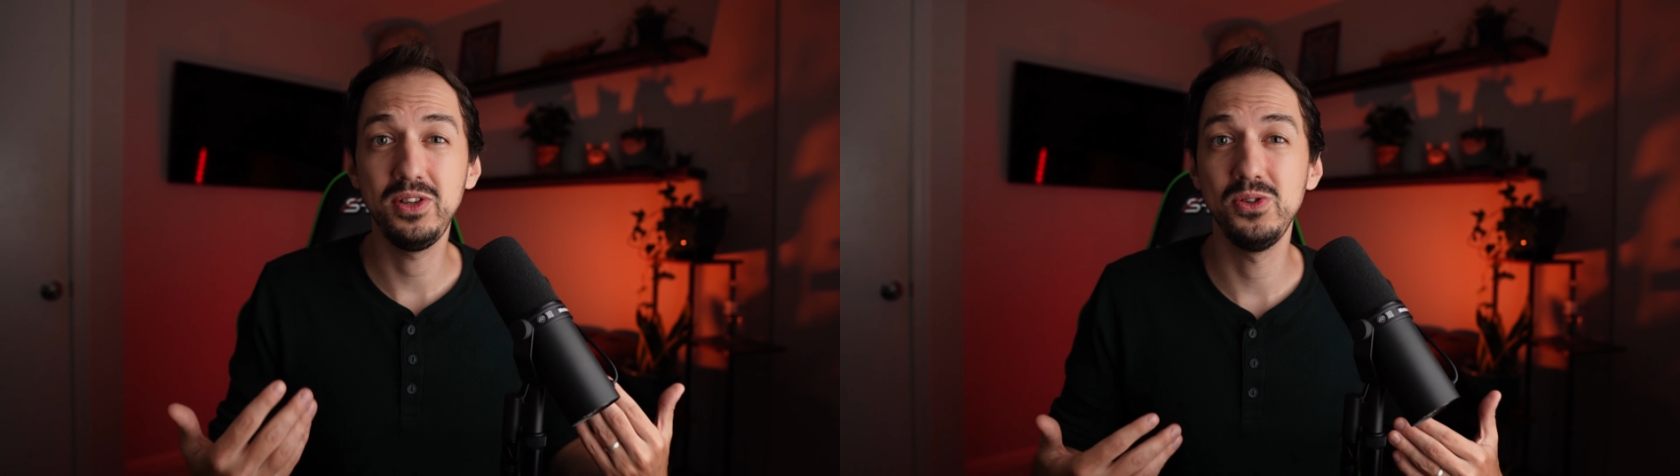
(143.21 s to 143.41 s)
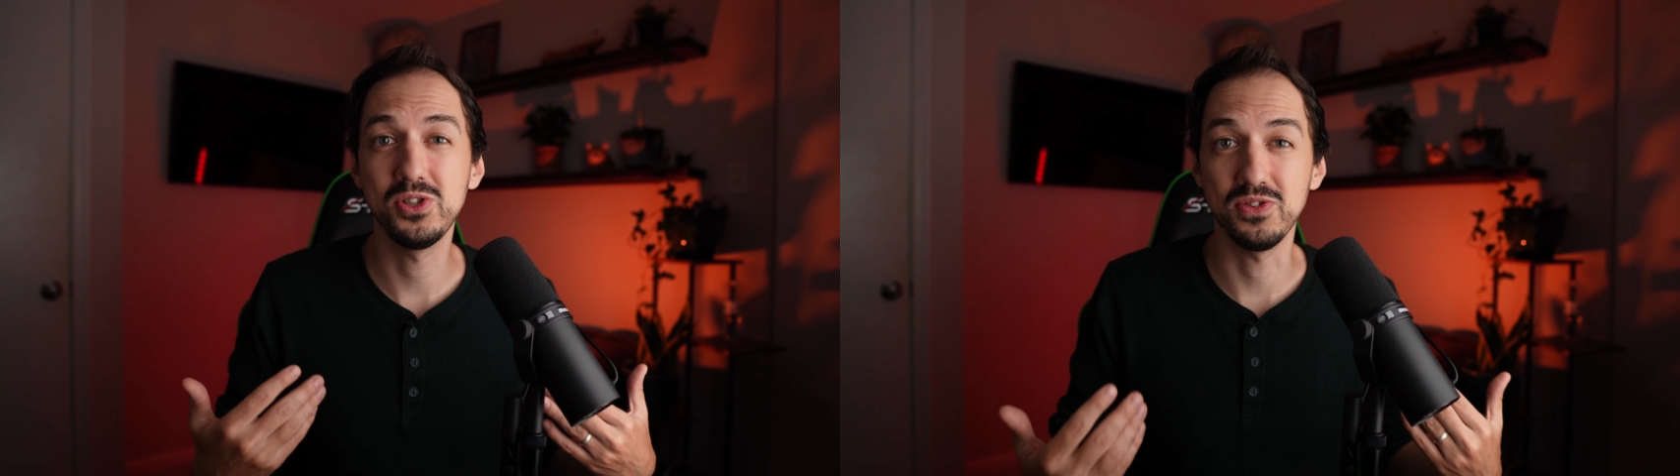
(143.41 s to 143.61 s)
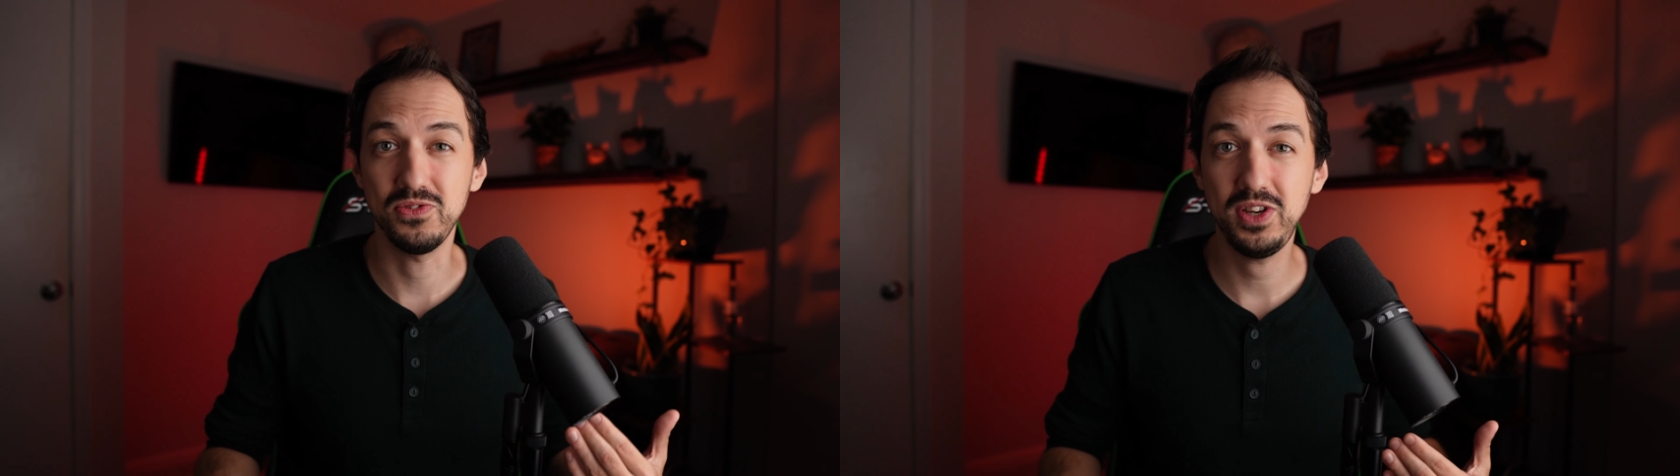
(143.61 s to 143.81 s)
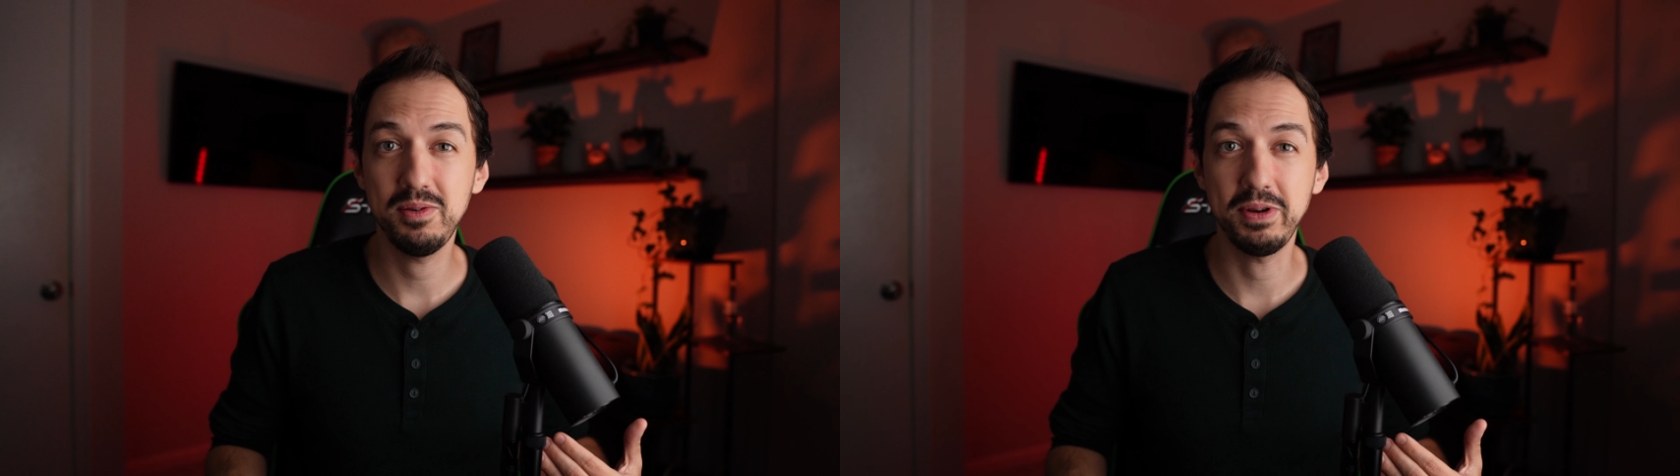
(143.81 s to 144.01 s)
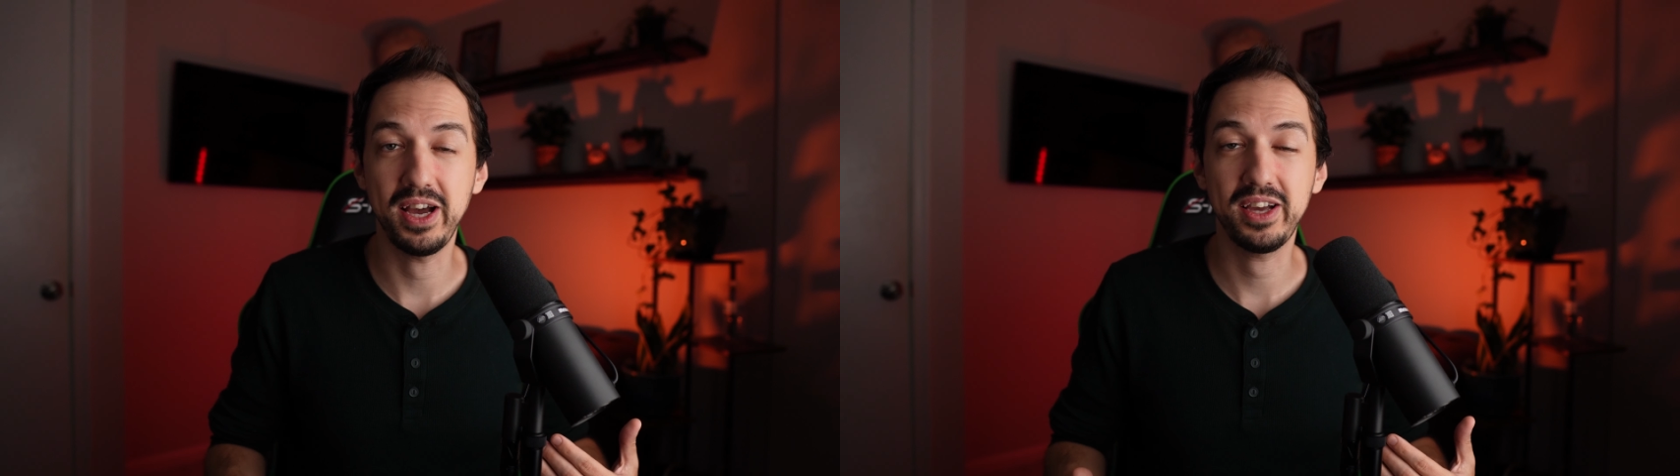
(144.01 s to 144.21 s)
user
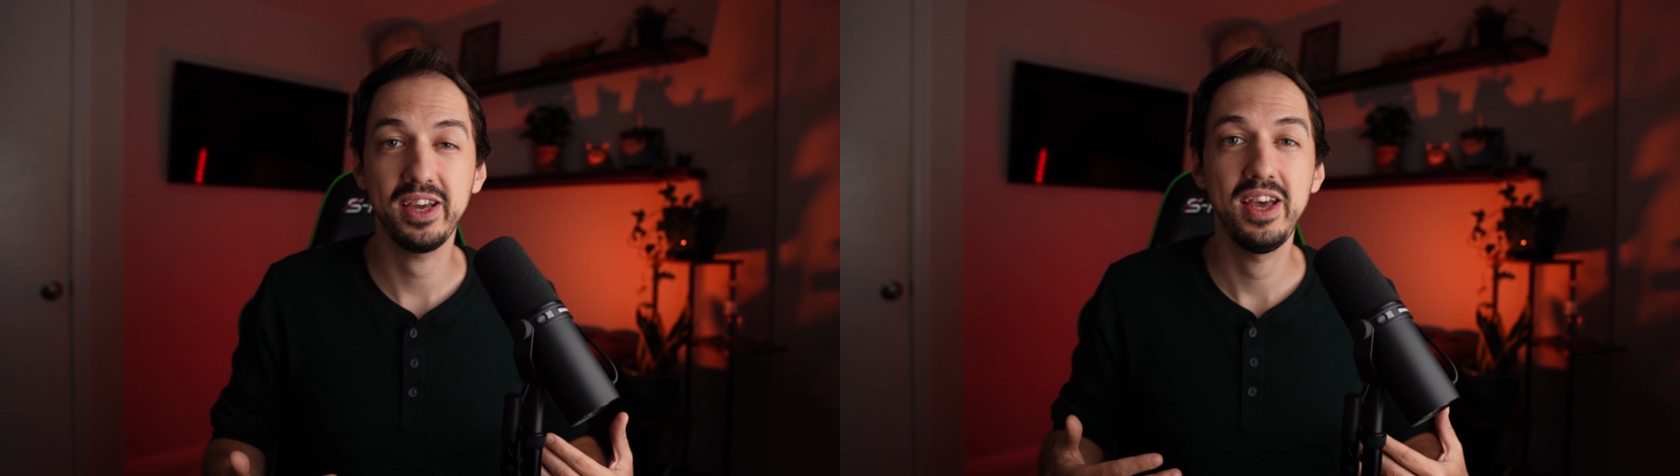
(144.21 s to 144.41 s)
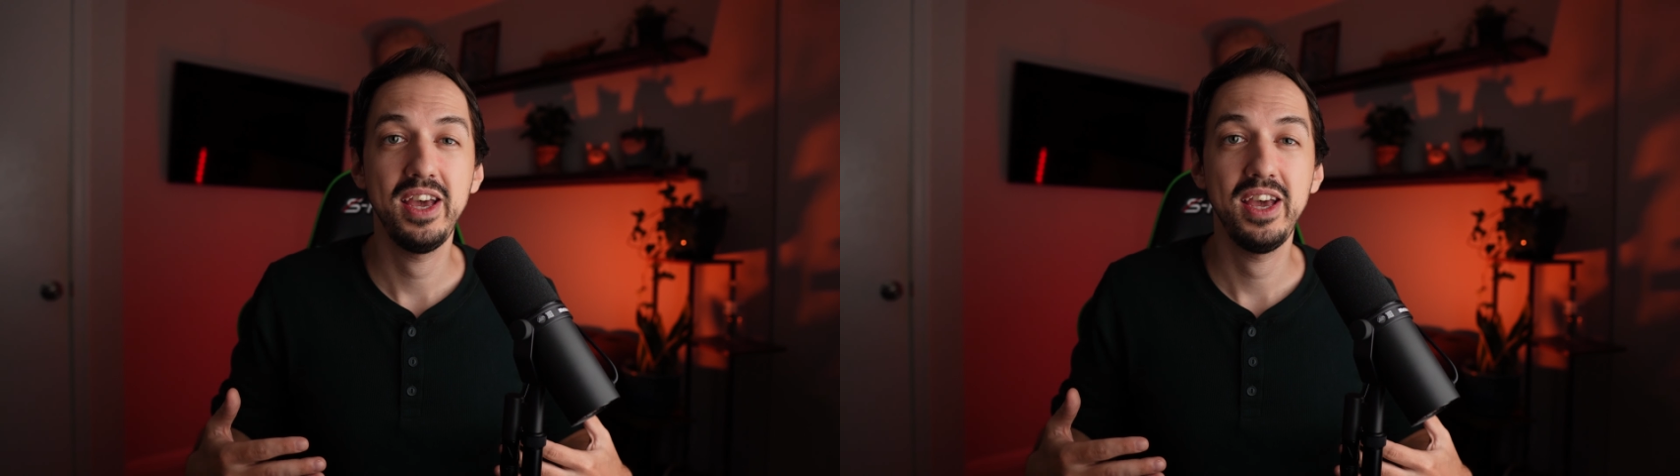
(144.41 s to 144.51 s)
feedback